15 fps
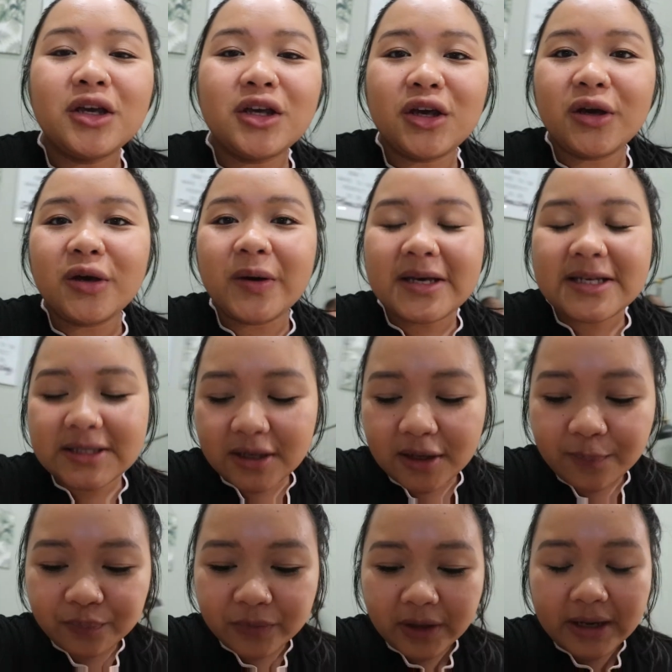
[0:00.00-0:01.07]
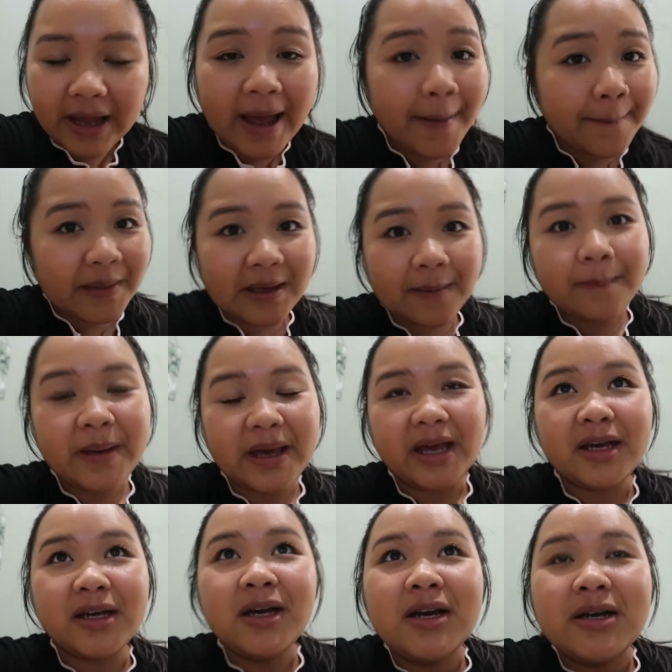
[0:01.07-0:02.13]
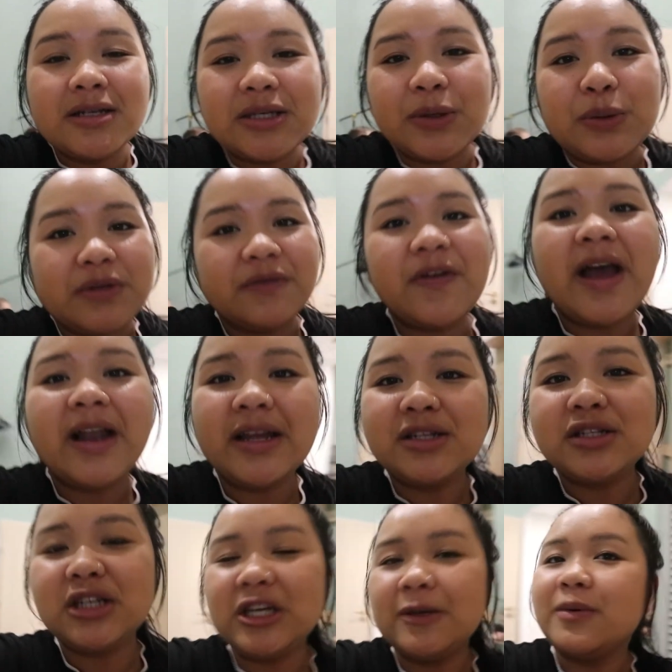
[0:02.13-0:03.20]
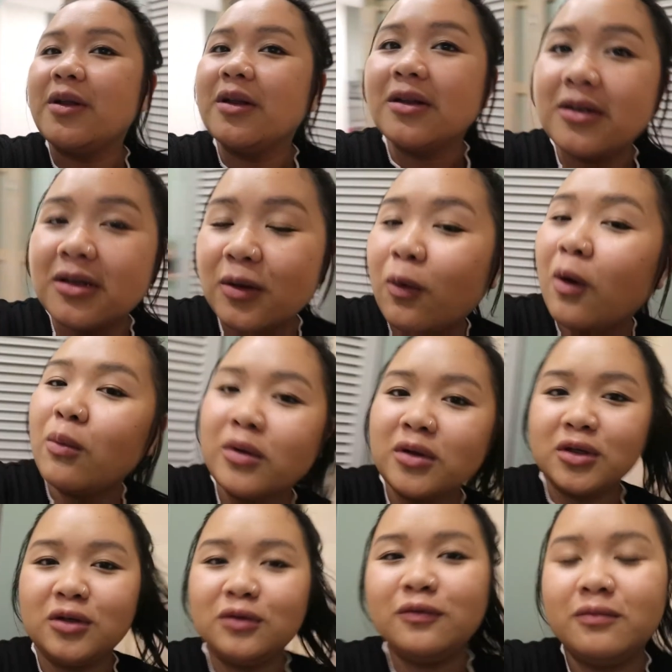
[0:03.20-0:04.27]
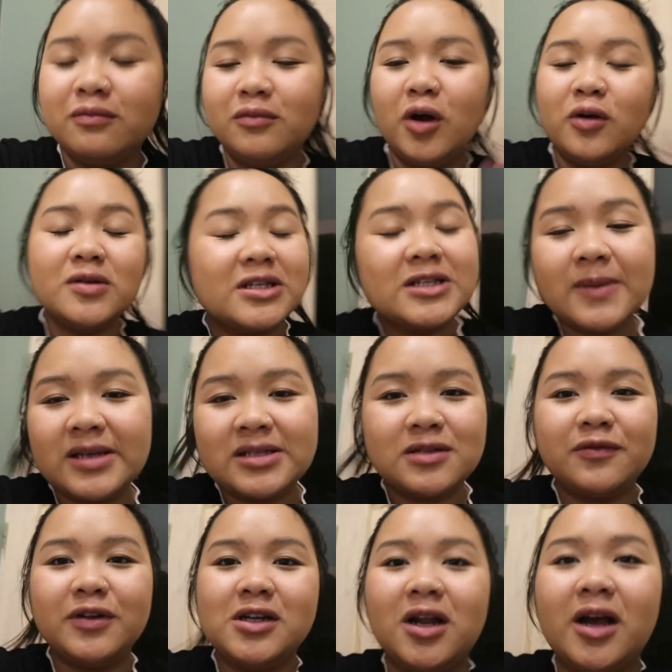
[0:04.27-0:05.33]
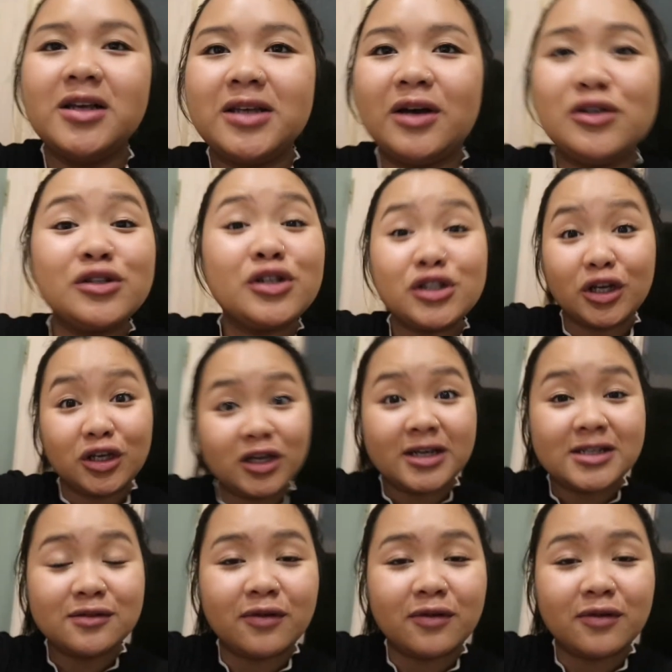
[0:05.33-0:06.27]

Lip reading: cute. It's an Airbnb, so it was fairly cheap, and the woman who owns this place is really nice, so I'll just show you guys